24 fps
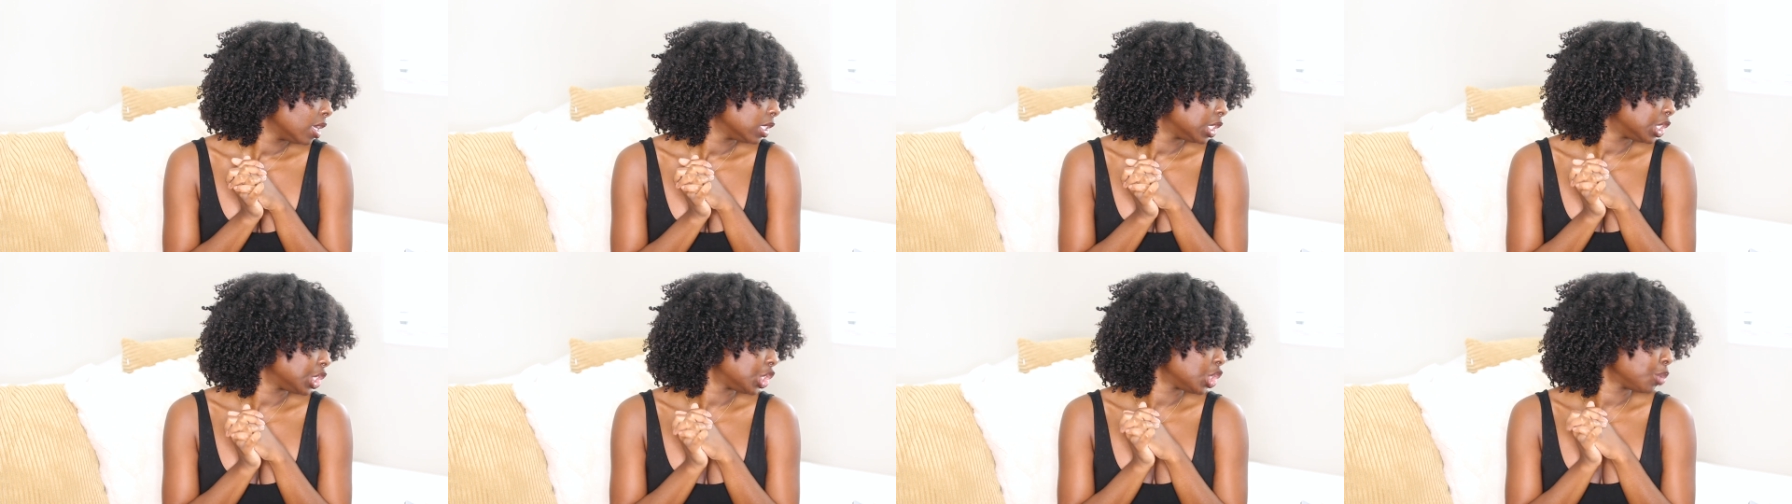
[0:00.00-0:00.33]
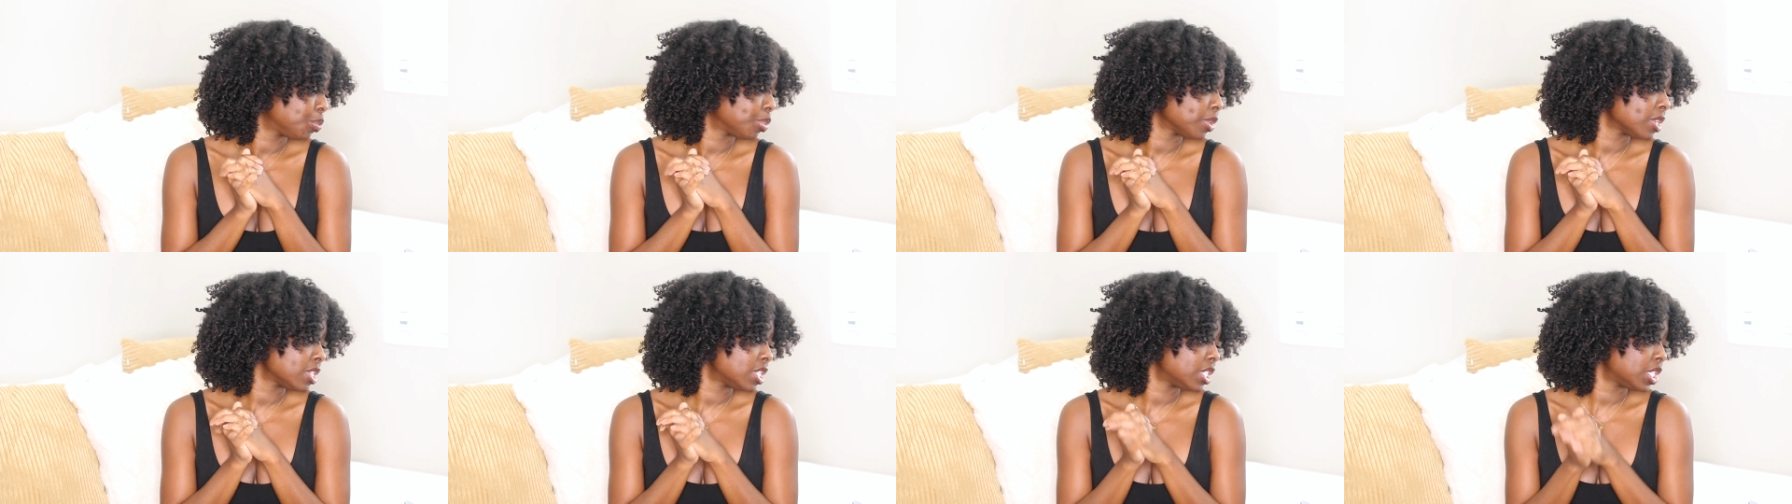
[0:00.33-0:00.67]
Should
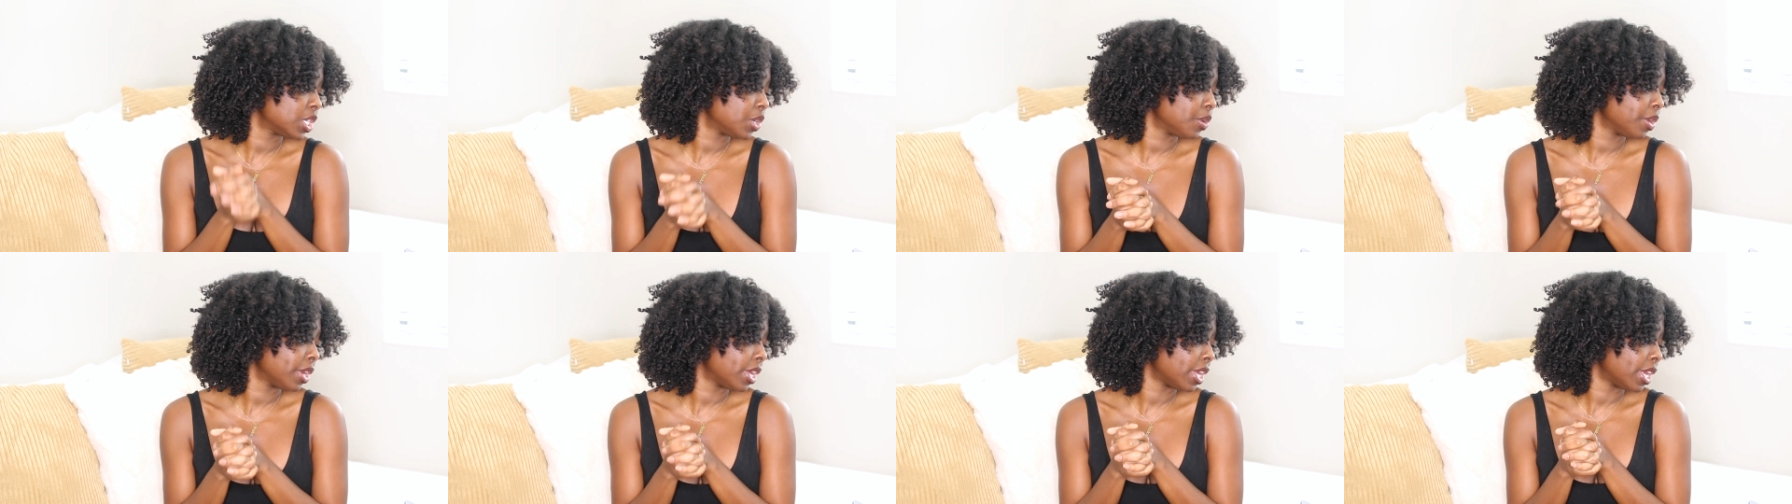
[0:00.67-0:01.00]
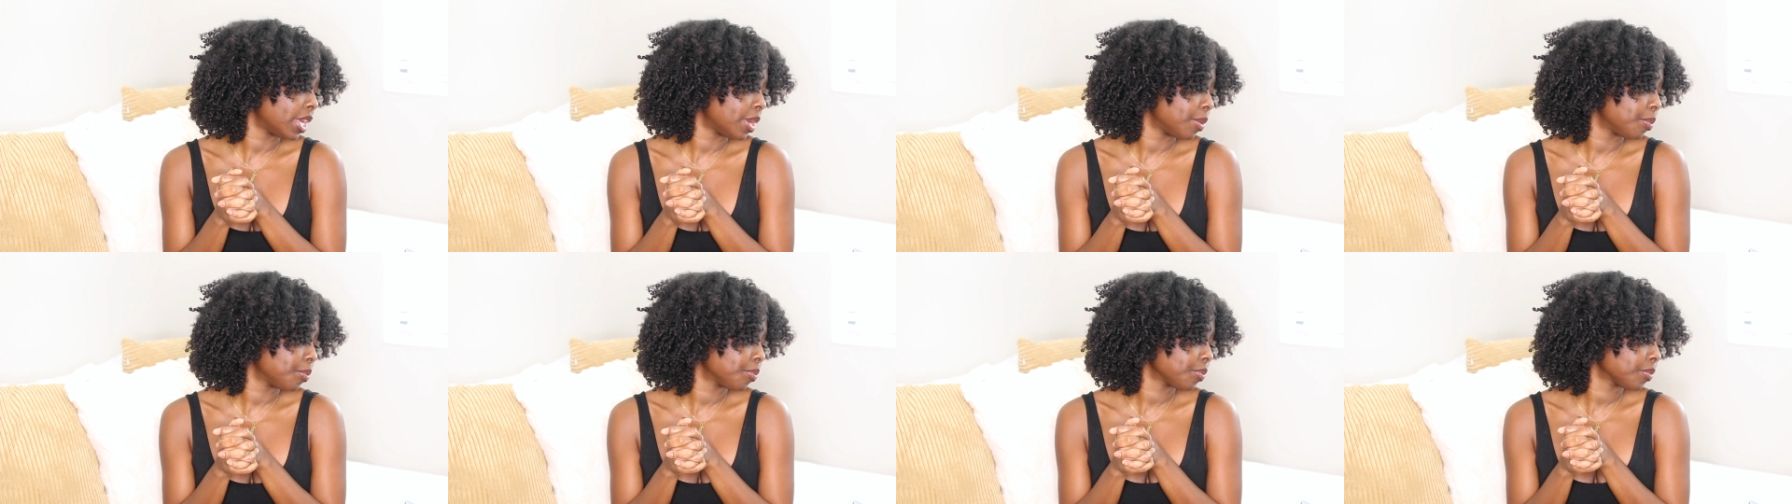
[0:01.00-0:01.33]
you pursue
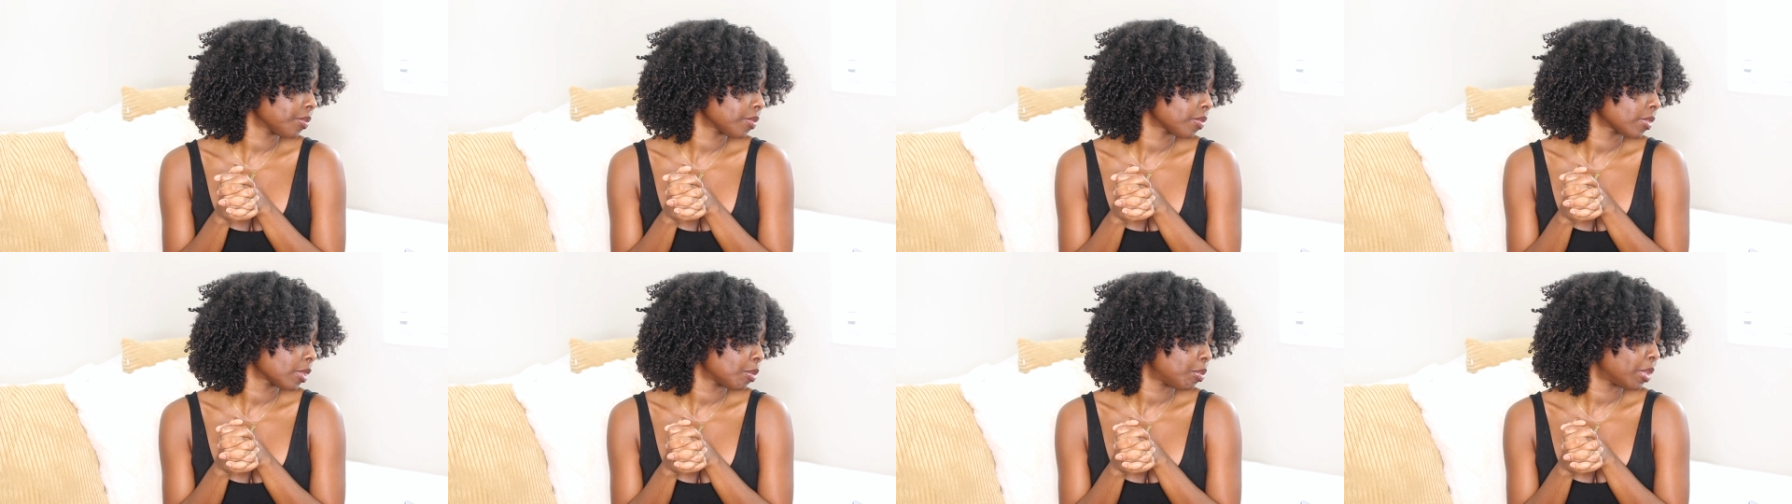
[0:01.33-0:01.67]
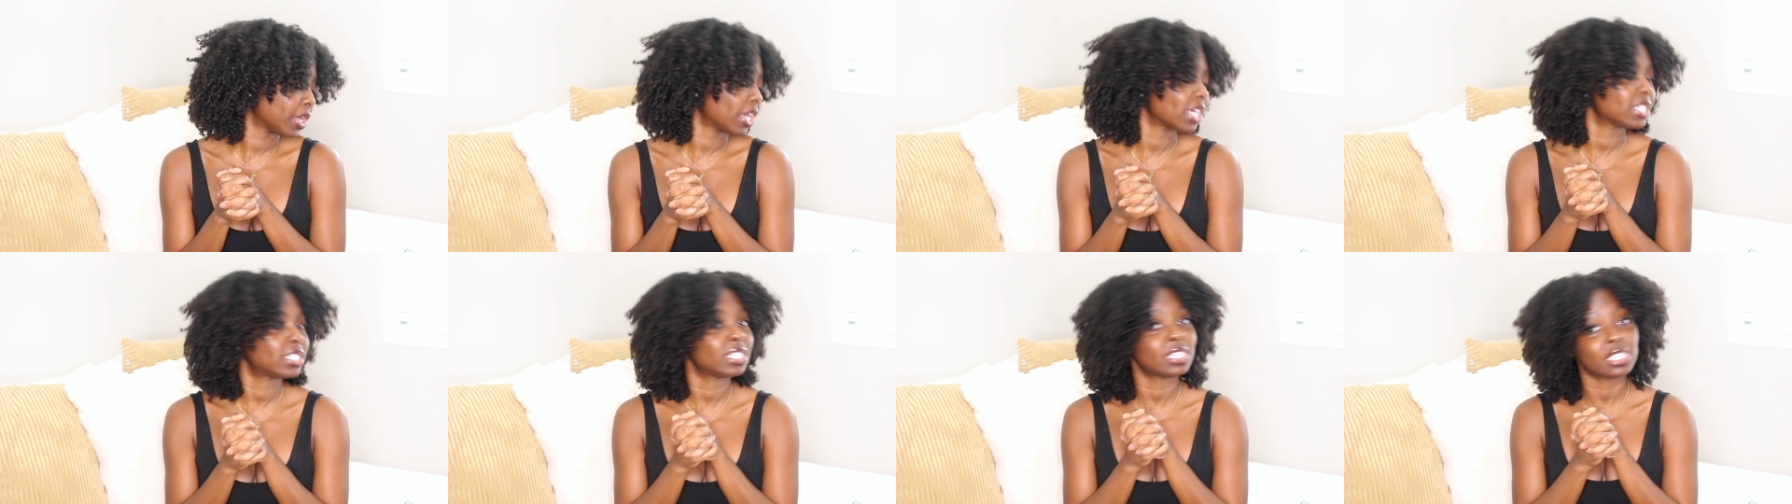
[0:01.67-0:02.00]
him
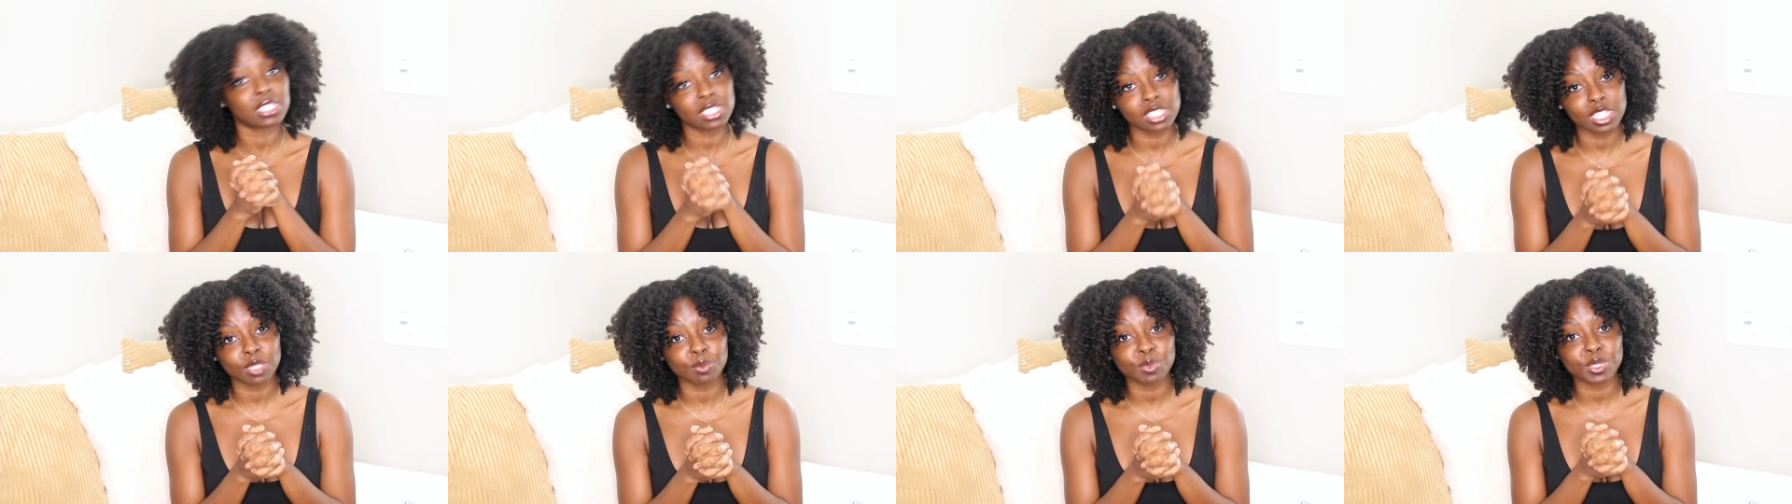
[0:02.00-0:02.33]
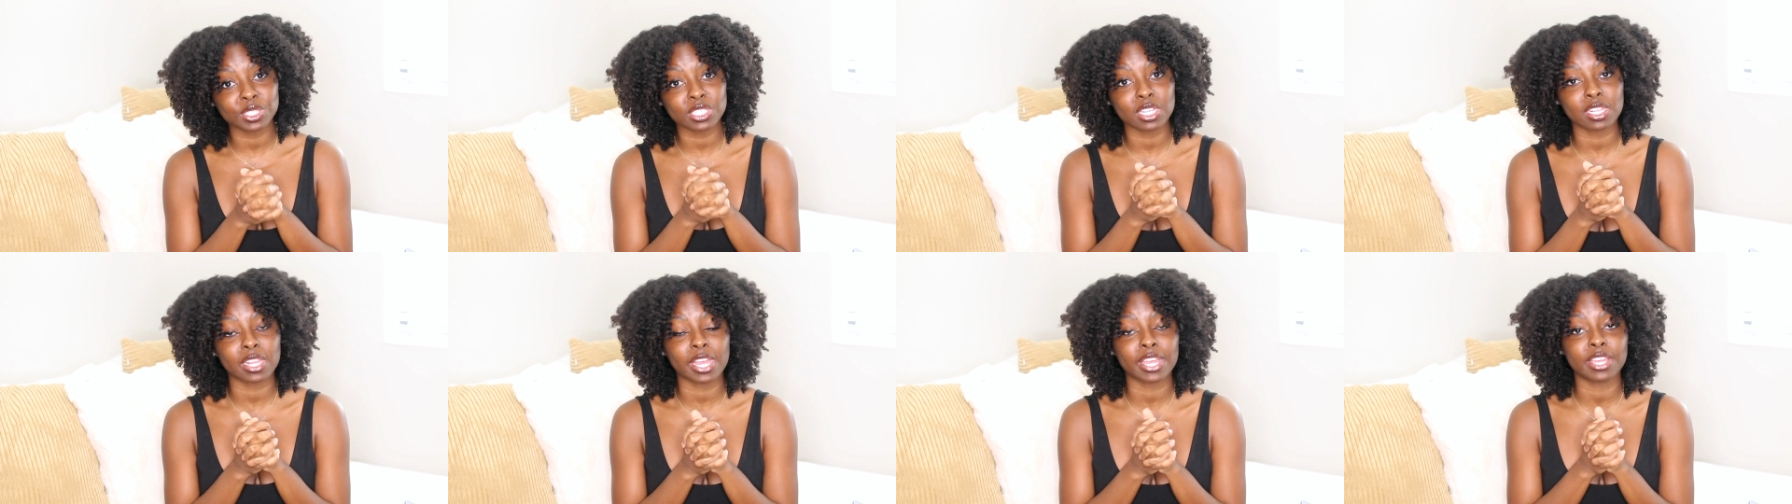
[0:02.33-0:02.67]
because he
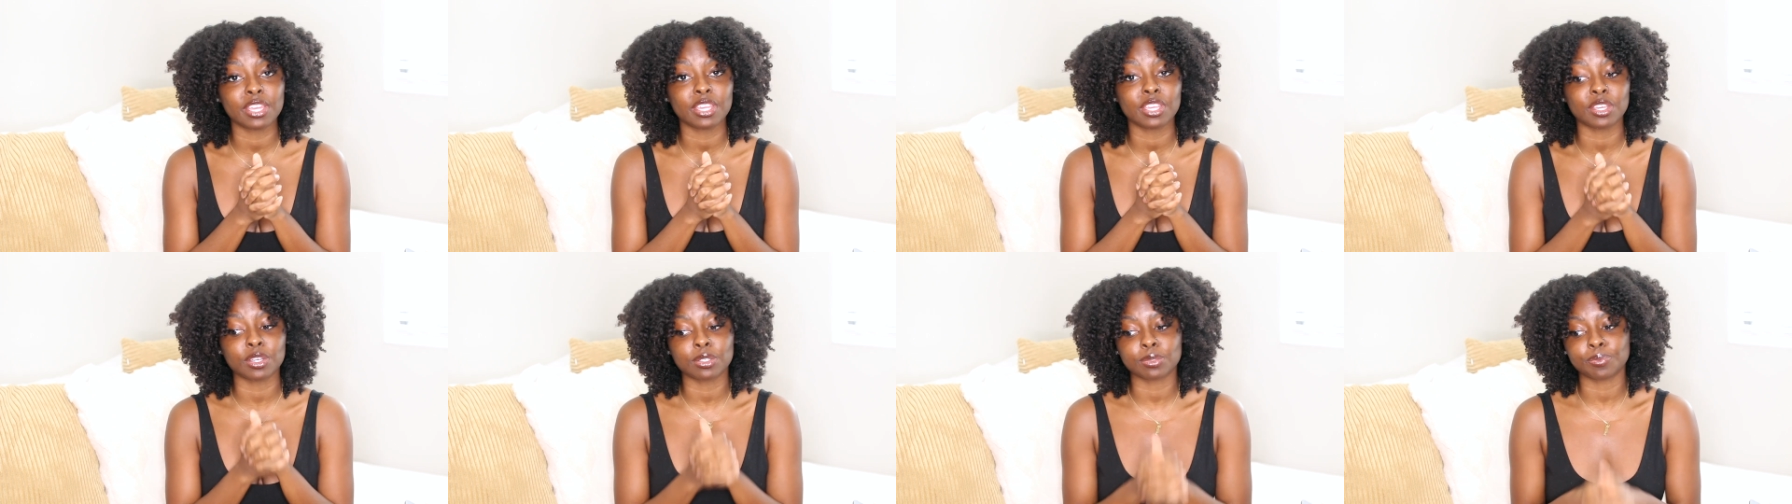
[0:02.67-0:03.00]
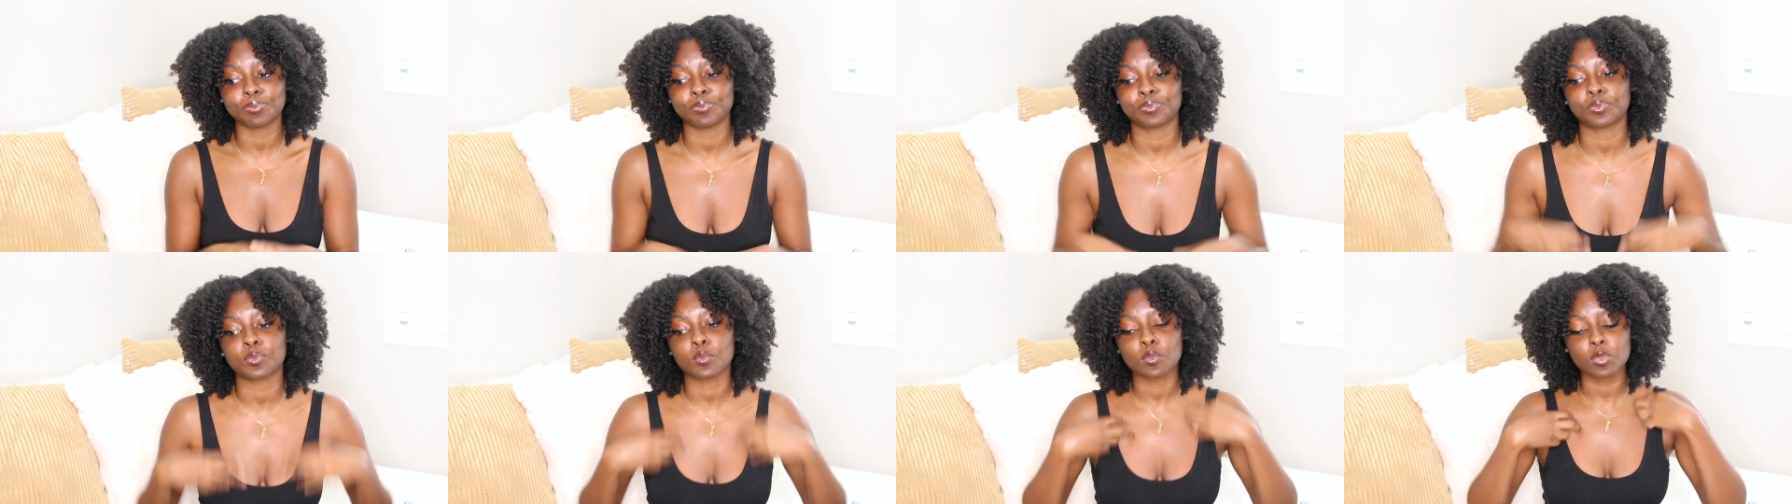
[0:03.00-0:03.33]
seems to like
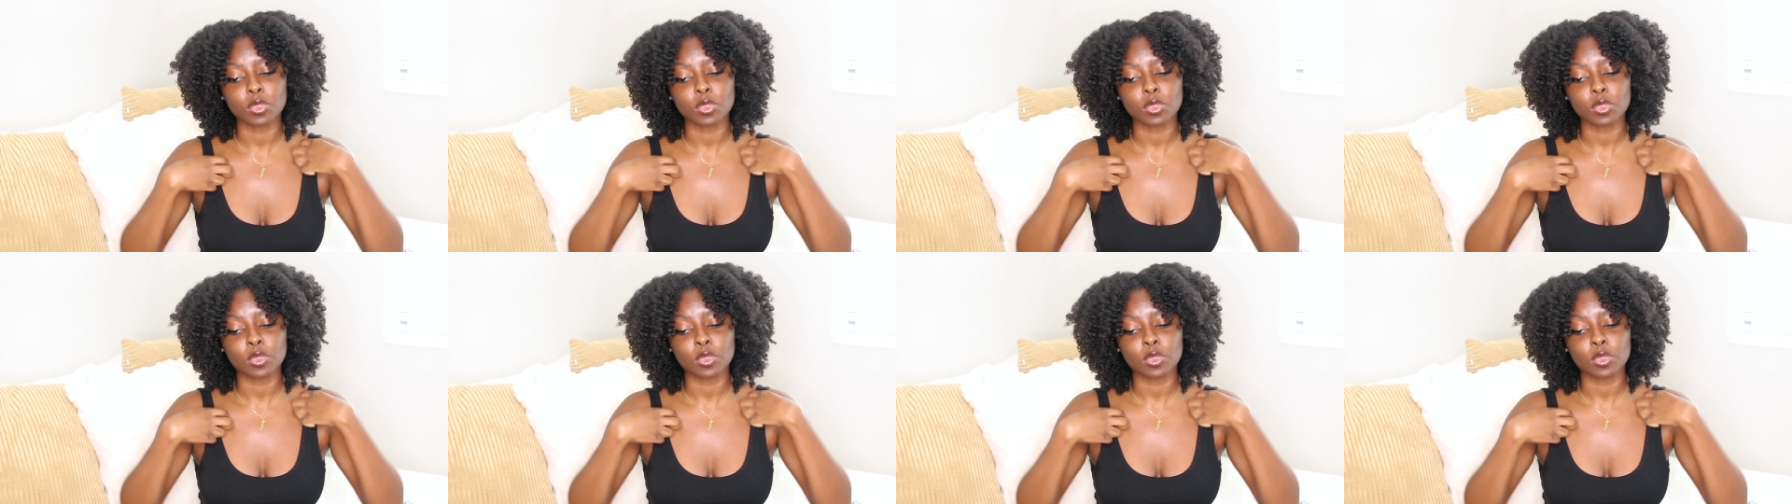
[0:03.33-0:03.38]
you?